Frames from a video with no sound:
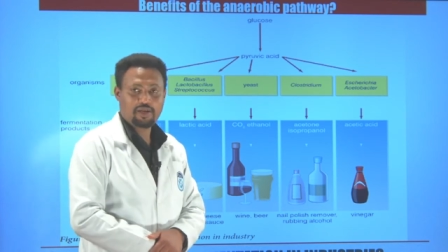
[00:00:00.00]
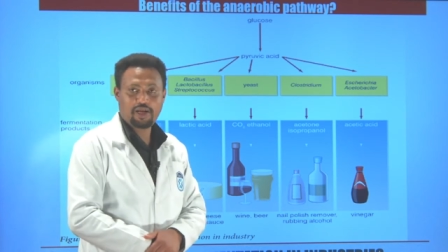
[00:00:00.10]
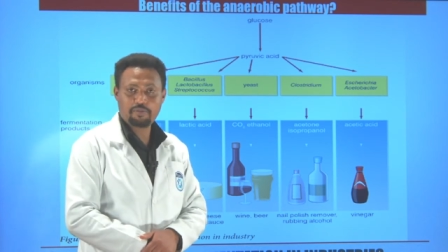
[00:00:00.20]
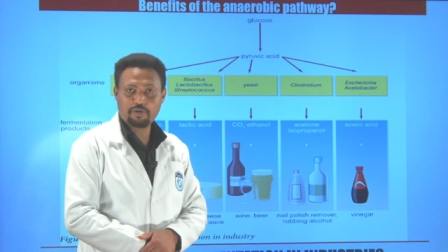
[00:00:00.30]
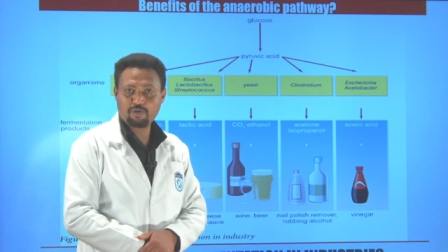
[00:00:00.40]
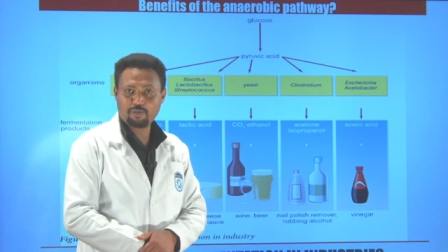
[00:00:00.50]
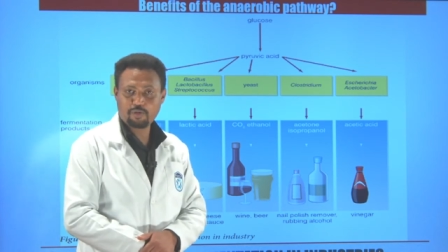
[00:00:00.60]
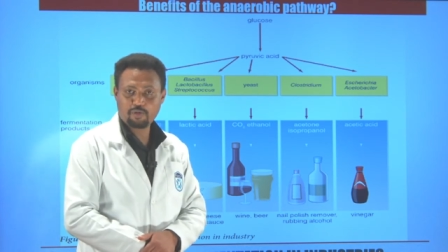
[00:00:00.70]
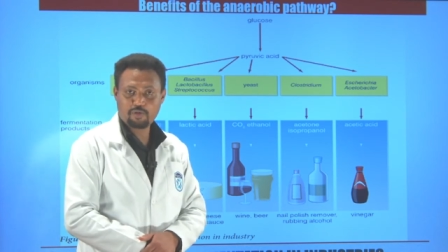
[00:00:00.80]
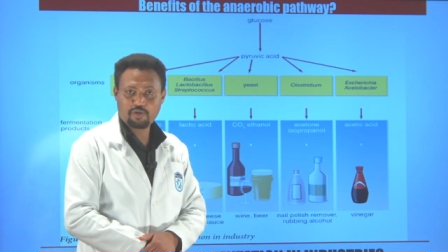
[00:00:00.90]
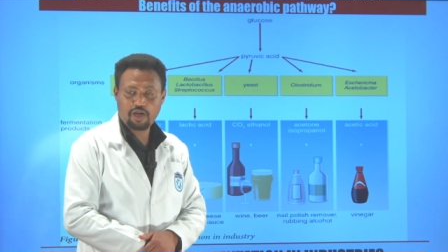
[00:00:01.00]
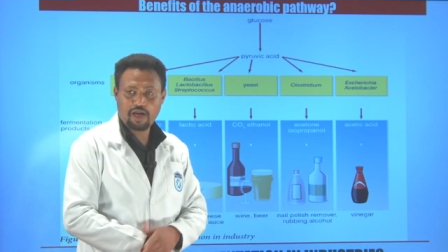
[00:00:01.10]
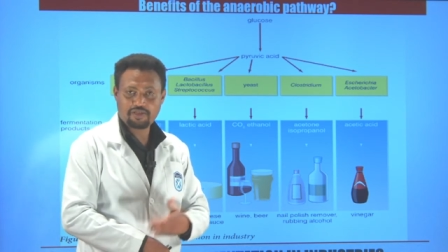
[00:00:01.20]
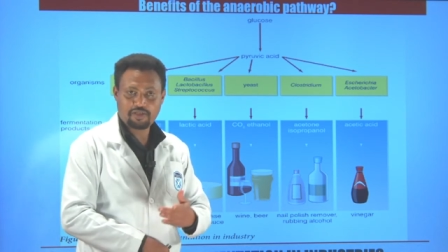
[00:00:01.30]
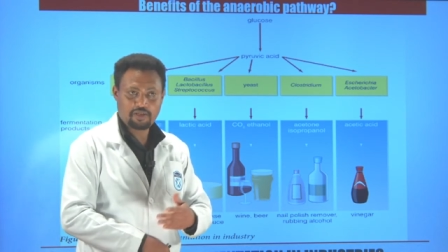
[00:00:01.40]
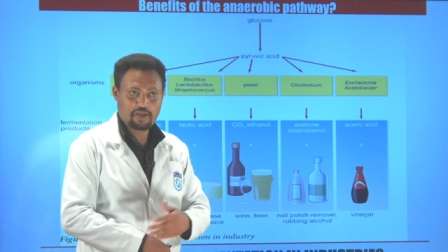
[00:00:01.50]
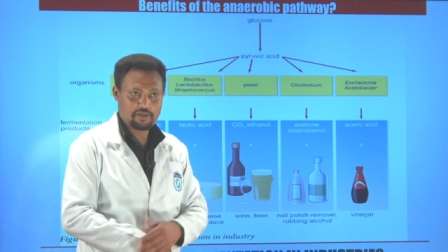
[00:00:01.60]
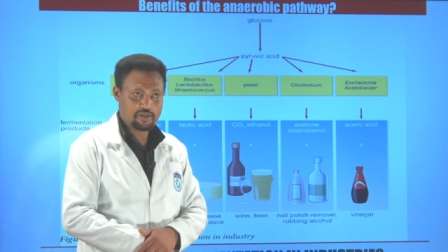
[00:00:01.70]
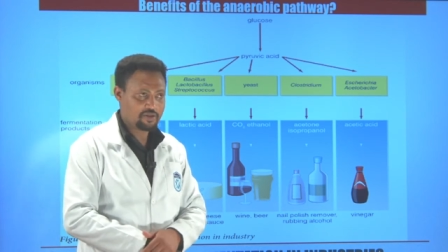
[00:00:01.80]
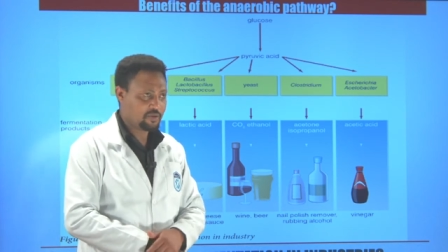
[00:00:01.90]
help us to produce acetic
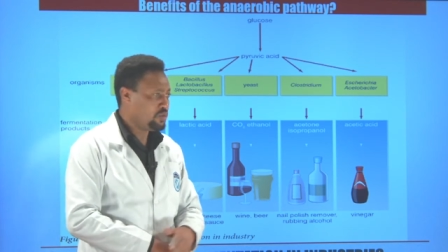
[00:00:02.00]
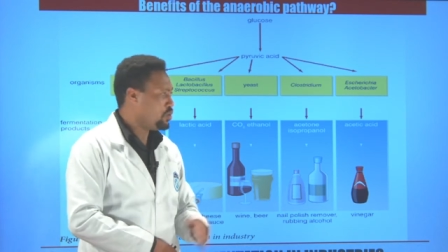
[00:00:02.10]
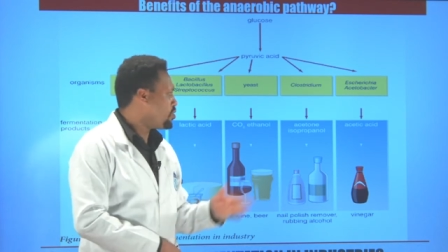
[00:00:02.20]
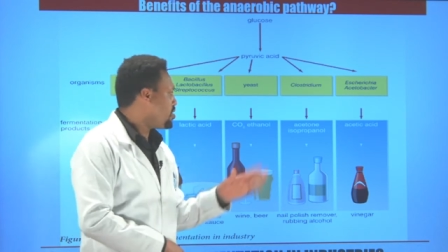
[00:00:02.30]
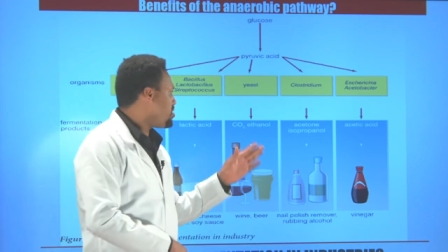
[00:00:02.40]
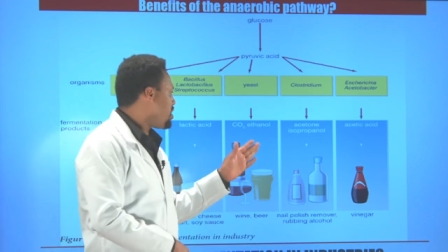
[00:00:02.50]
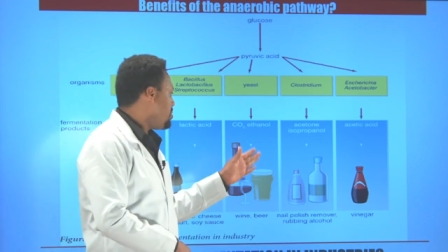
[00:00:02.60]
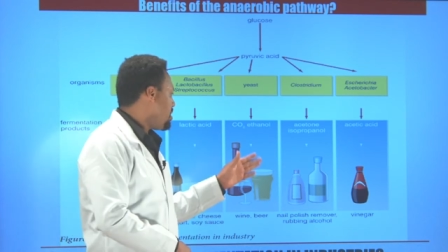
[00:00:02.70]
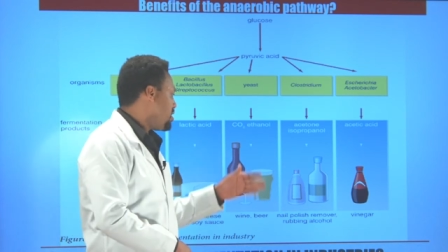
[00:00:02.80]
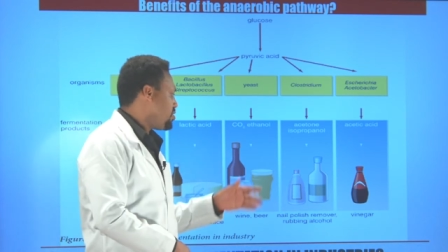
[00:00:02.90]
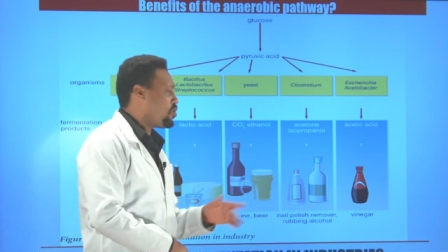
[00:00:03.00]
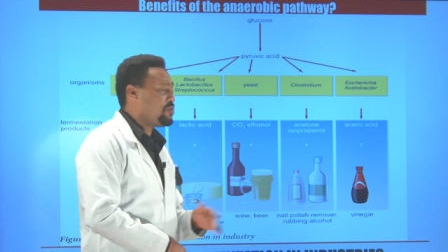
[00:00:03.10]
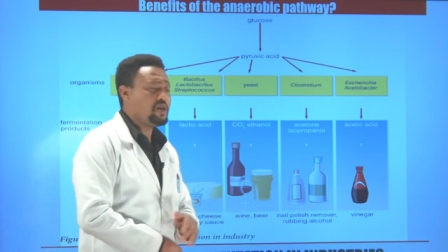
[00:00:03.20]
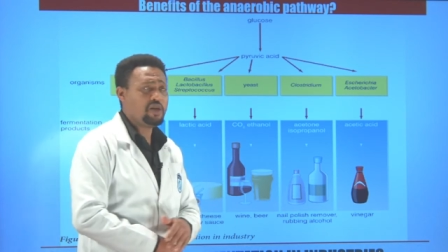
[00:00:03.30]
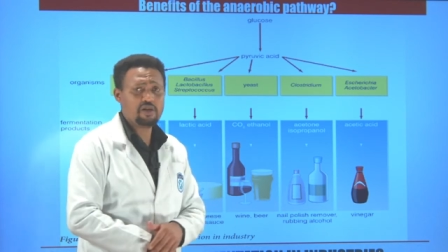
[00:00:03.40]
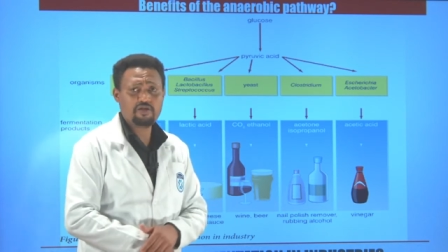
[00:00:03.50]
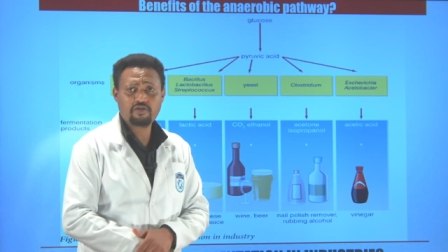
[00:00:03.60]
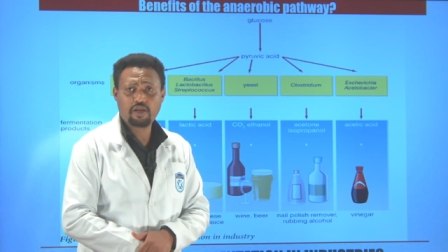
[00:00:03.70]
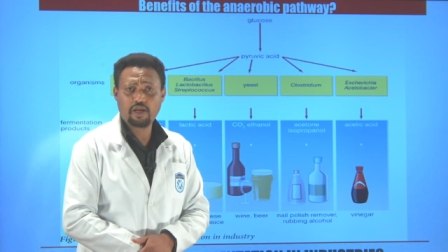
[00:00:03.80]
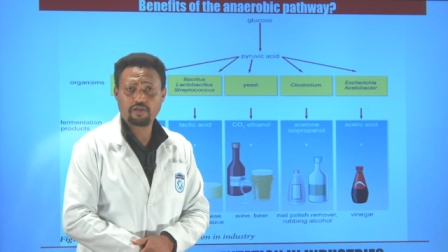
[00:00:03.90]
acid. We use these chemicals for many
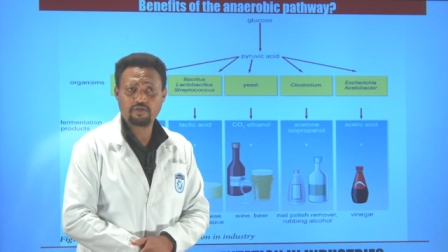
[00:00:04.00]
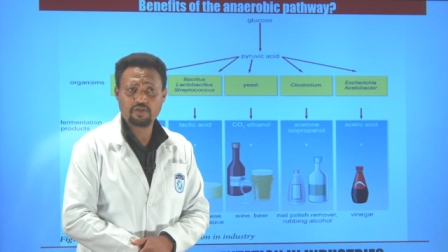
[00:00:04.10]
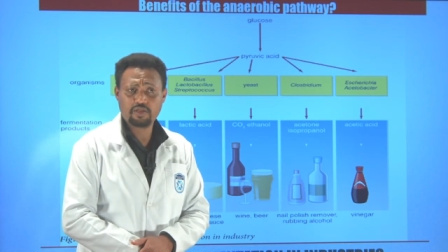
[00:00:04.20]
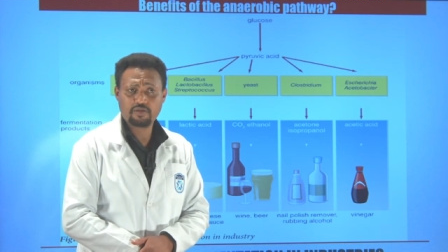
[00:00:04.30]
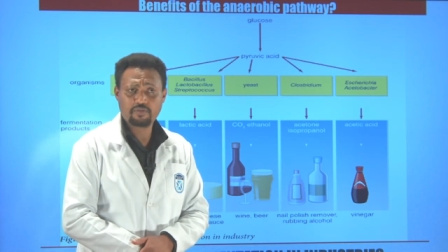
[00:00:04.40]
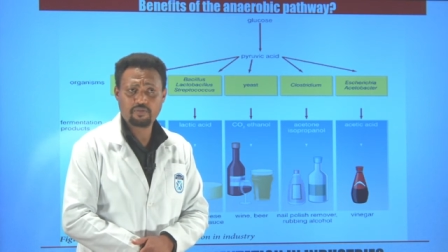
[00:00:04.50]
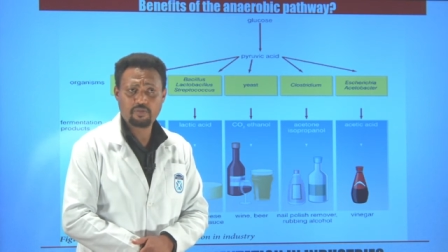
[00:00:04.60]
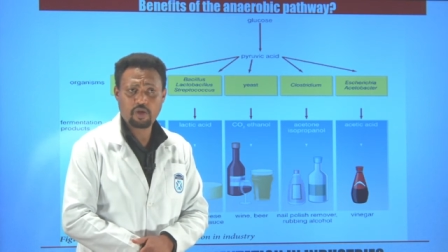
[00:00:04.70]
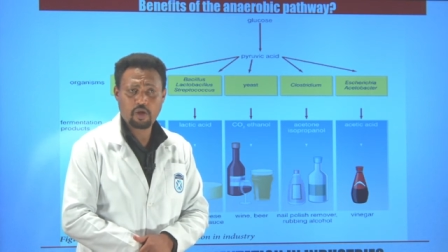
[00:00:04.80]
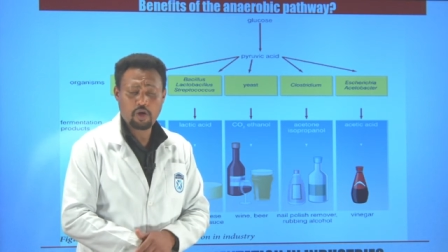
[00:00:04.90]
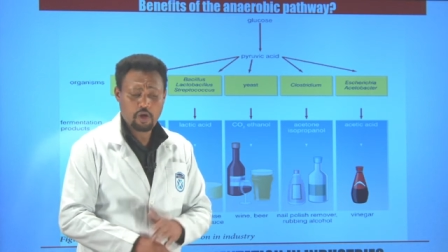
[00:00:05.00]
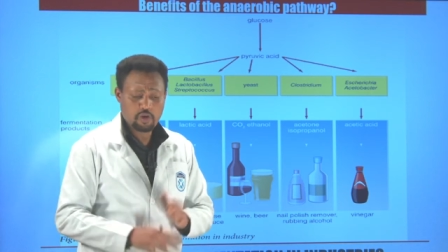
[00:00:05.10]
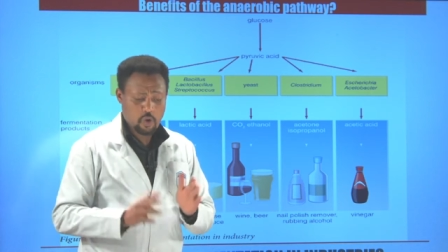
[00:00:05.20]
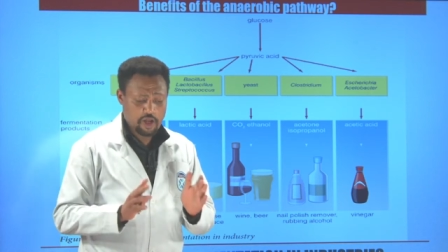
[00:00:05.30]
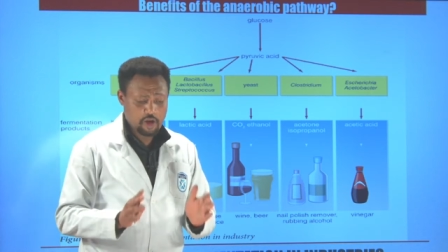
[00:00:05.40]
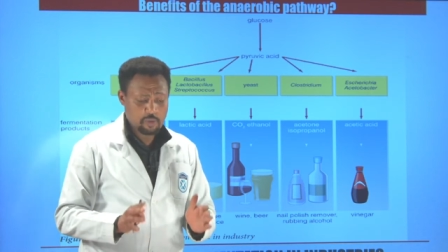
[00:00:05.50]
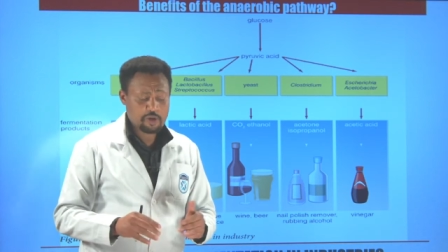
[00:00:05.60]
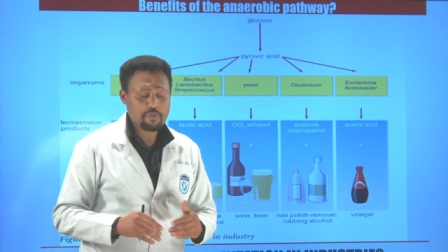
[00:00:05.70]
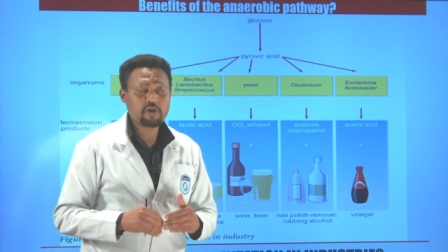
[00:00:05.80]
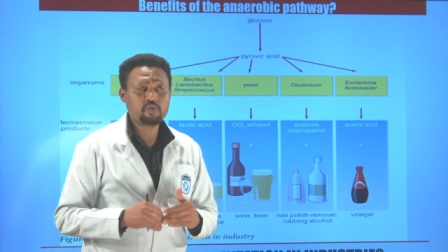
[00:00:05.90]
industrial activities. So
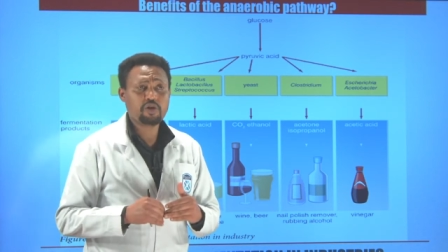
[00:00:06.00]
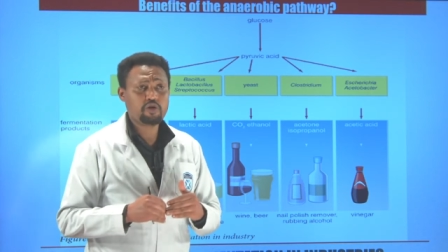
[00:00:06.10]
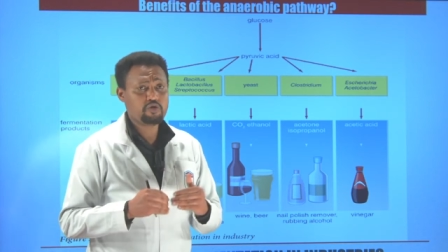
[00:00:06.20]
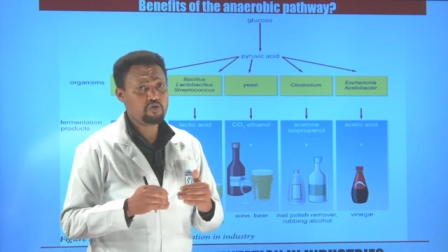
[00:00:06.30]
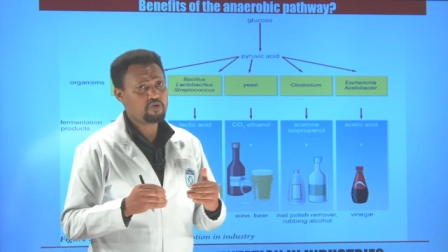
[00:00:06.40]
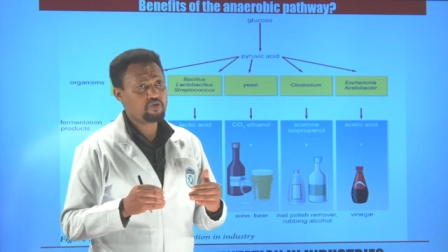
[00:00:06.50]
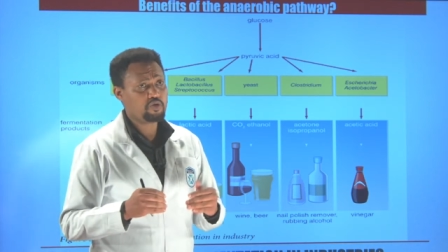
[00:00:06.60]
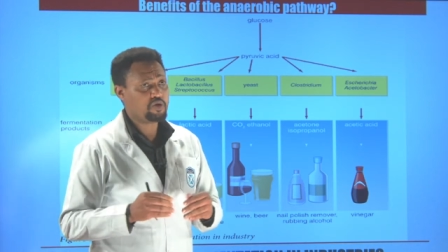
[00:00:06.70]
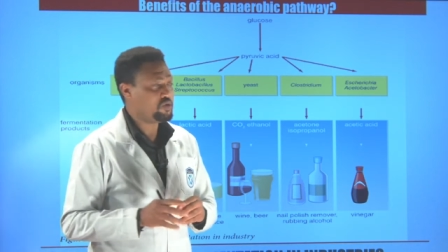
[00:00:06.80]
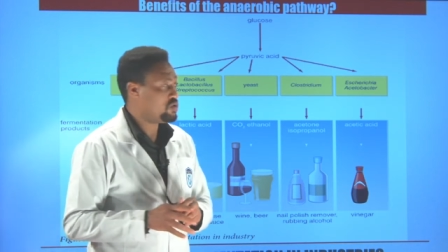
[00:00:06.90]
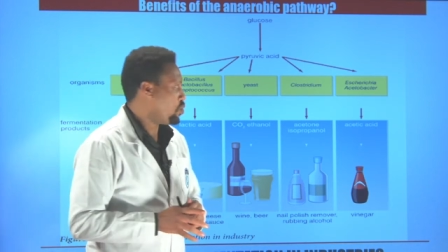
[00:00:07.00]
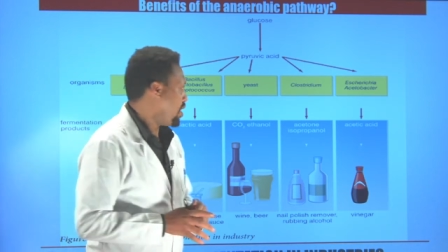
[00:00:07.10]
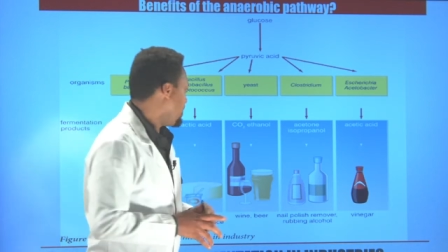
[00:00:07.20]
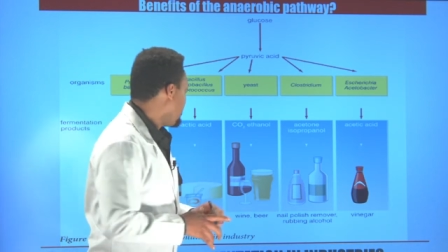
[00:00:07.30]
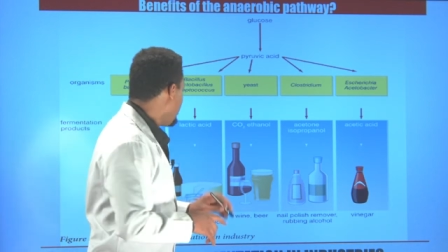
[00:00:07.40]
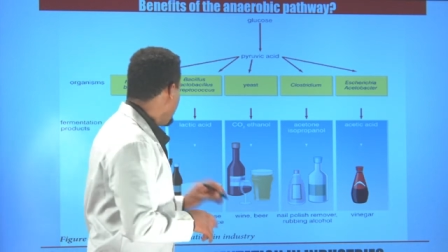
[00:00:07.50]
anaerobic pathway is useful in these ways.